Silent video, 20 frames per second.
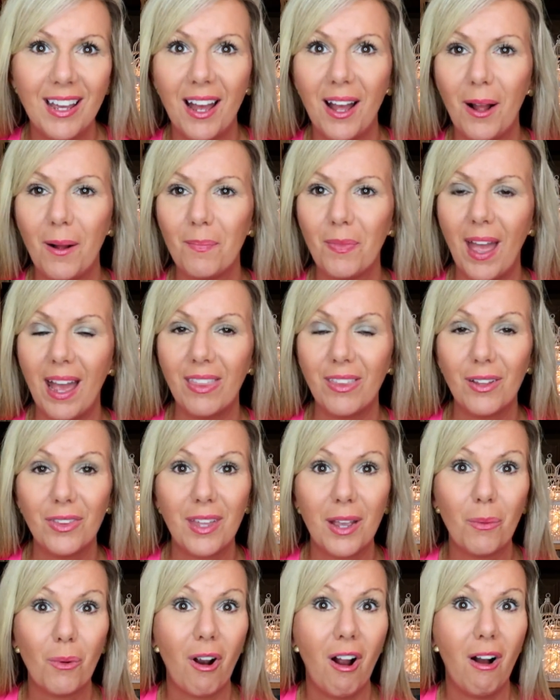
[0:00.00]
I
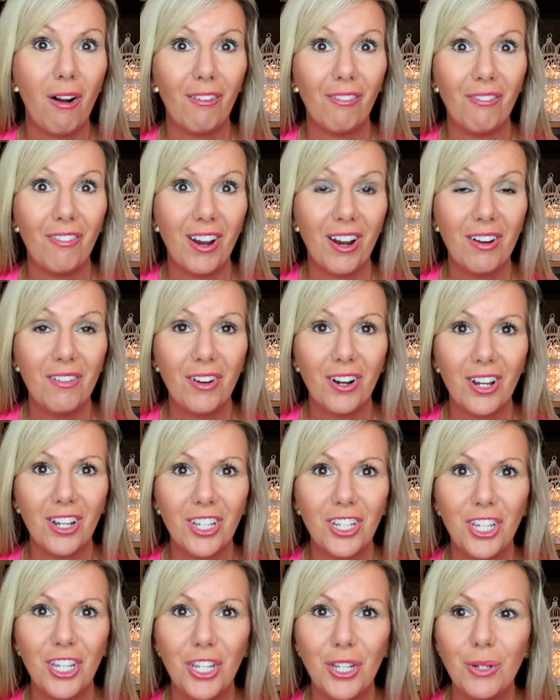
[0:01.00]
thought they were all very,
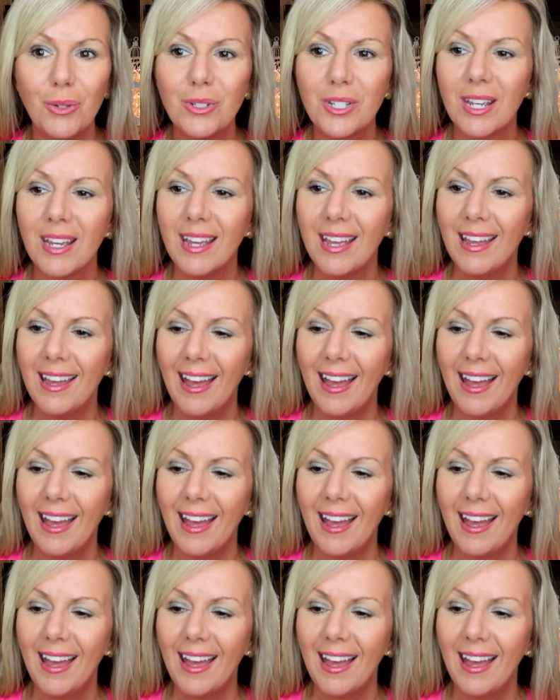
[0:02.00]
very cute.